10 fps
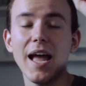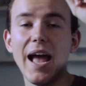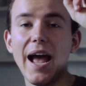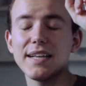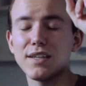
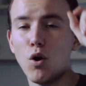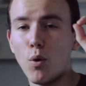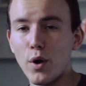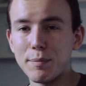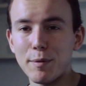has a
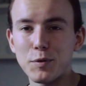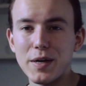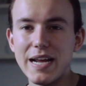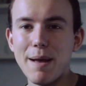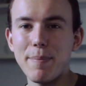horrible
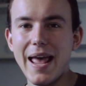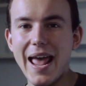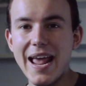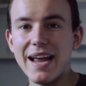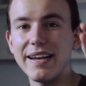preamp
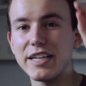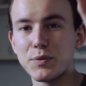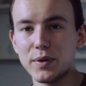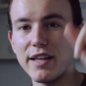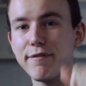and it's
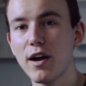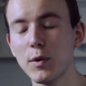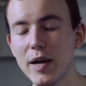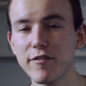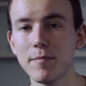really far
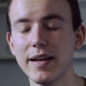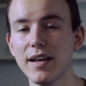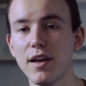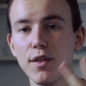away from me.